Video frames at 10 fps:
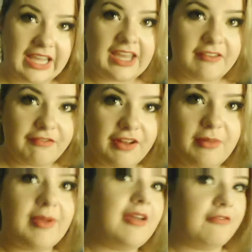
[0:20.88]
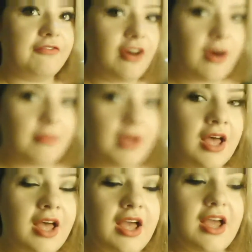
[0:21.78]
filming from
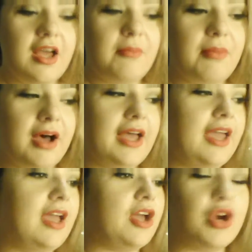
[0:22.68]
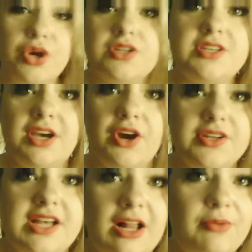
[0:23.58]
my Kuta
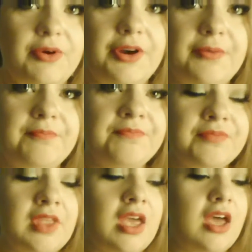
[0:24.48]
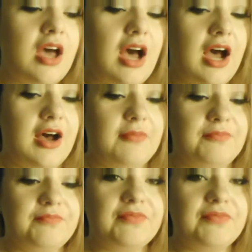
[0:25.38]
hotel room. Yeah,